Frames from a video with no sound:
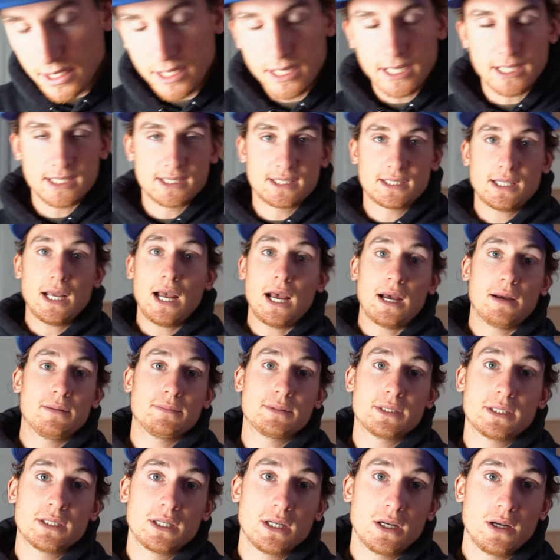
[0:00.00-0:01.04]

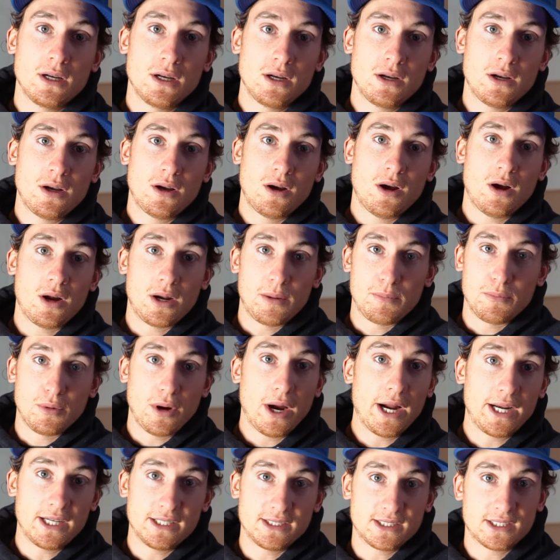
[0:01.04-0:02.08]
Except on a
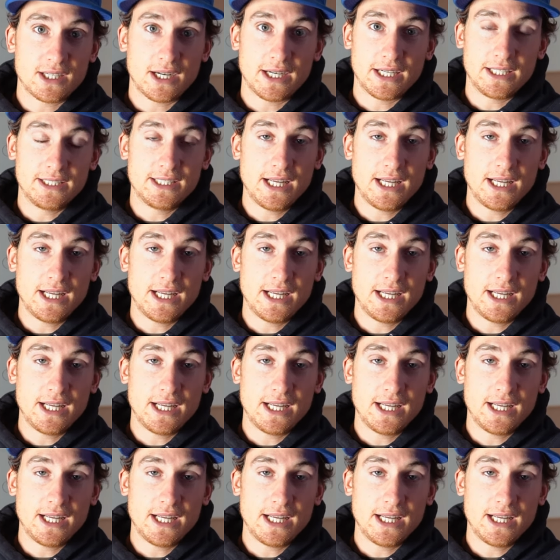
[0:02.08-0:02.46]
bright and sunny